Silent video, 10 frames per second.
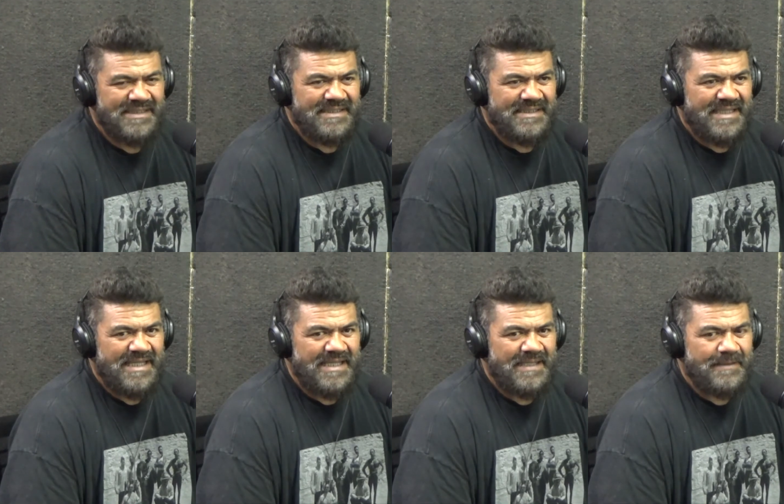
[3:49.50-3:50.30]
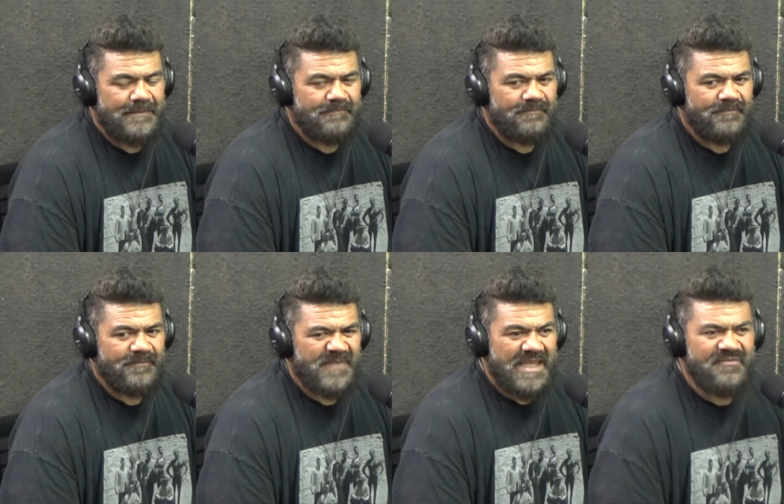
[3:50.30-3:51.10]

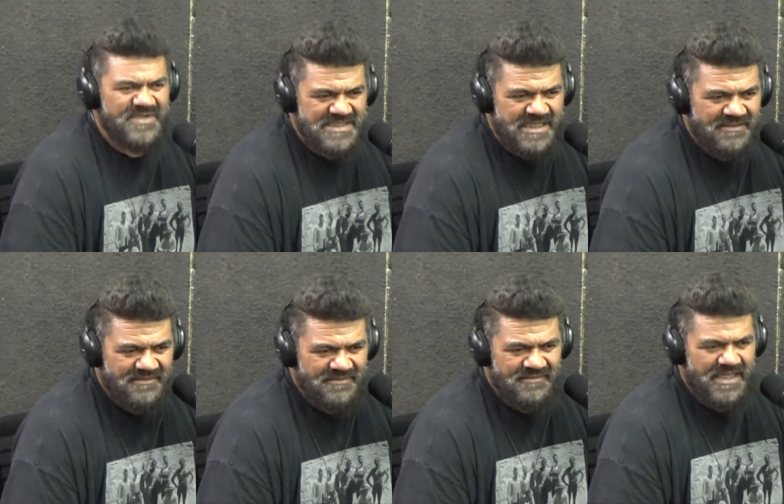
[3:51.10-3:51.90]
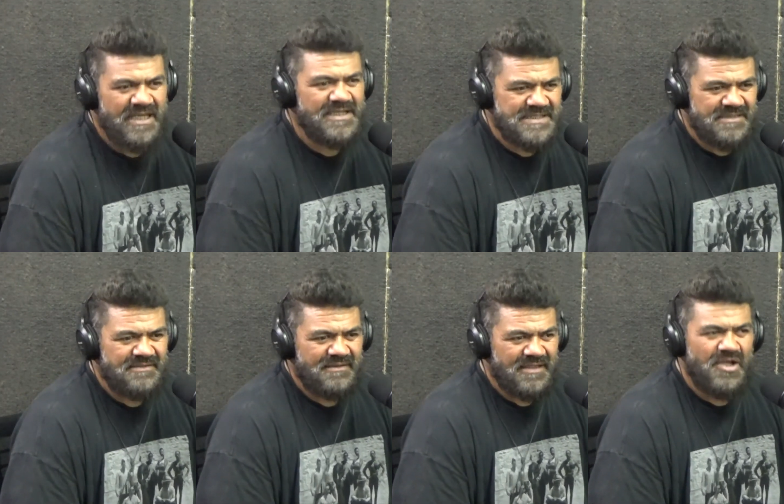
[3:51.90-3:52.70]
they can resonate, they can listen,
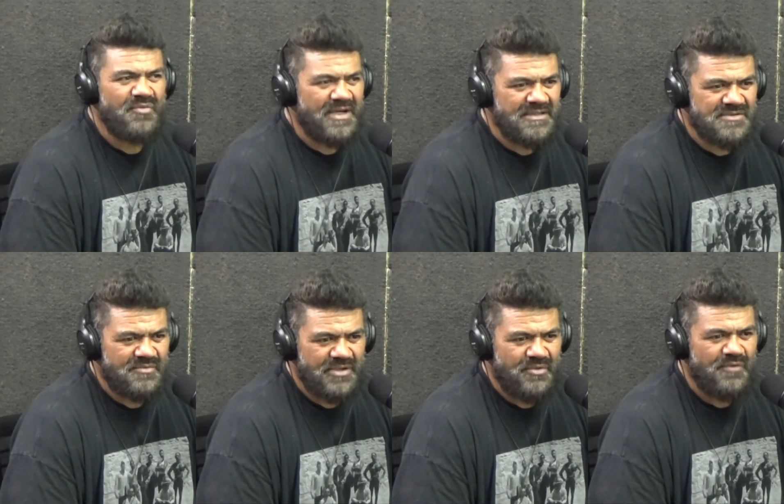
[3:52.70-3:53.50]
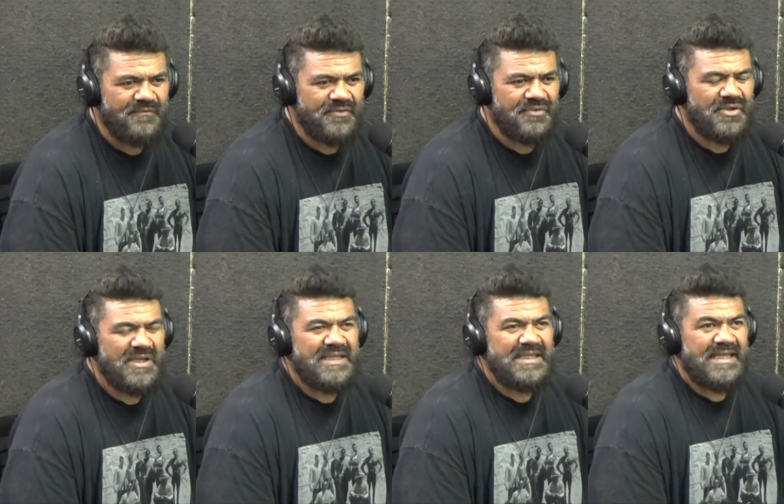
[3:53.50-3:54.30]
and they'll run into a brick wall for you.
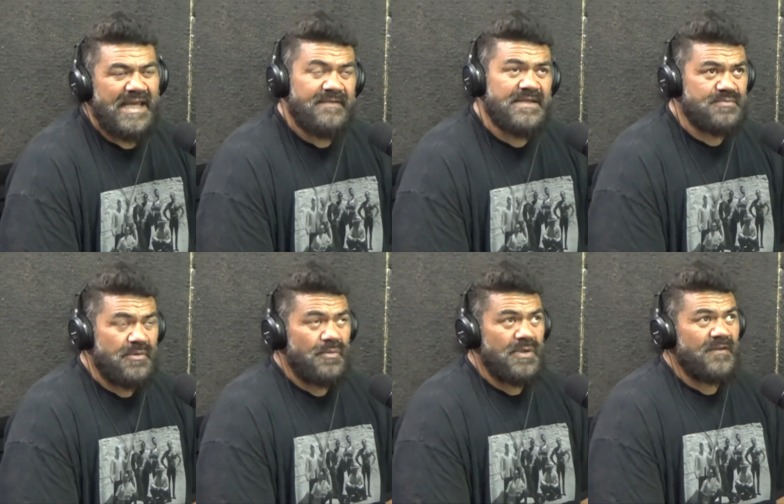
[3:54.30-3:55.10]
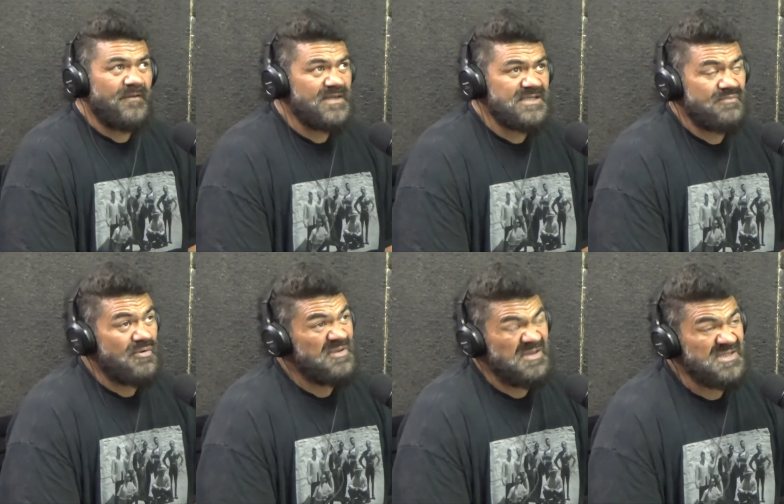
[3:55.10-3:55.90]
And that's probably one of the things that
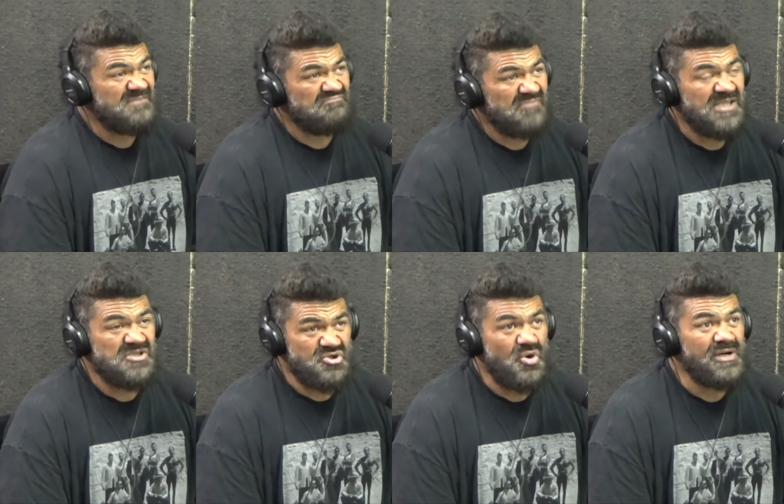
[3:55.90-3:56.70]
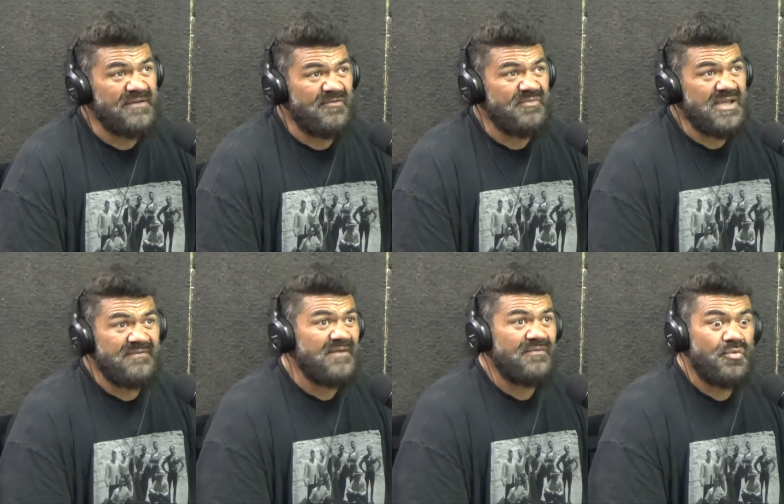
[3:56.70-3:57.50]
probably doesn't hit strongly for me. I've
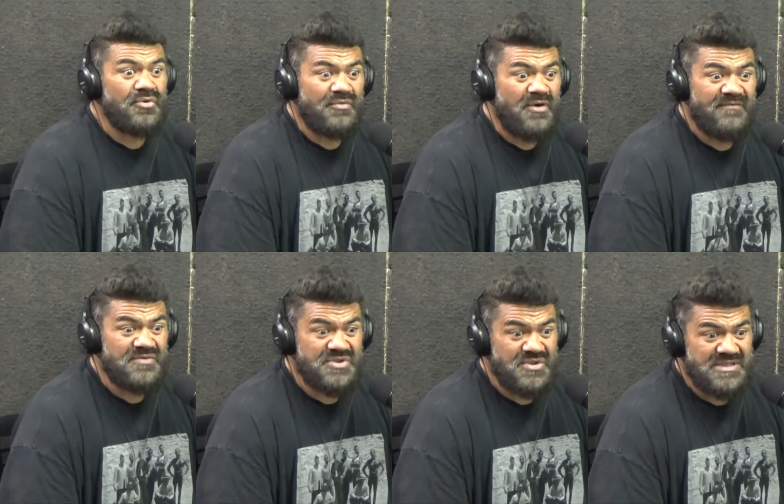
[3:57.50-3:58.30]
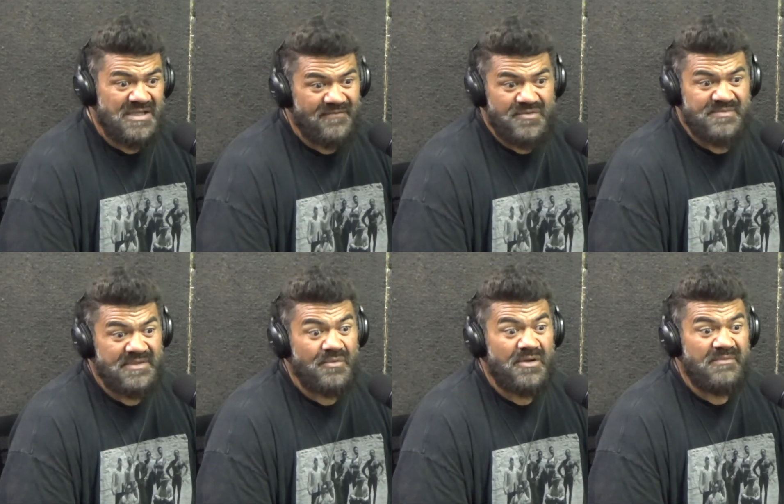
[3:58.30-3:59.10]
never worn a Rifles jersey. I've always been a
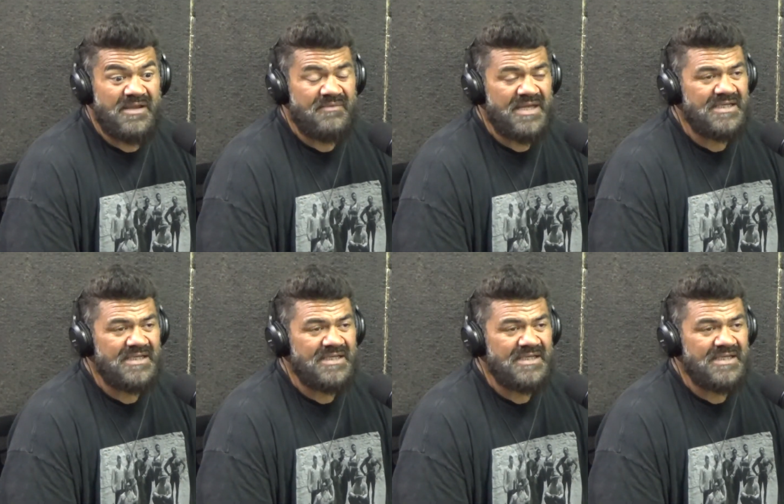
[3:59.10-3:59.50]
Watermatta man.